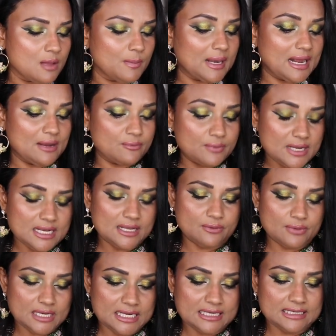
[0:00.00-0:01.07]
But I really,
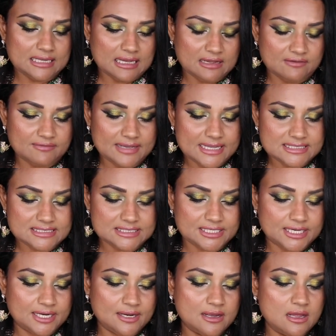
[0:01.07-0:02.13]
really love
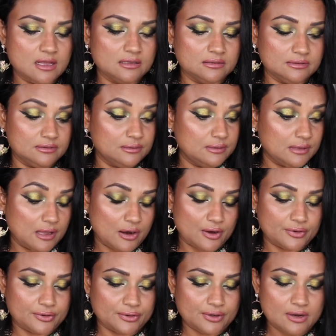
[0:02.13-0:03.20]
Estee
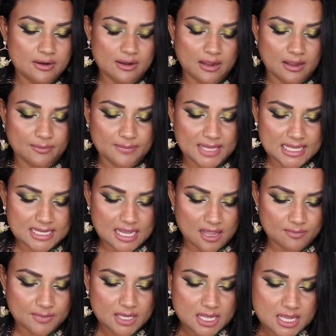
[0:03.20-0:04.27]
Lauder uh,
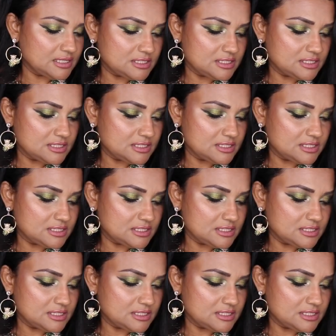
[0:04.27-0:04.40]
makeup.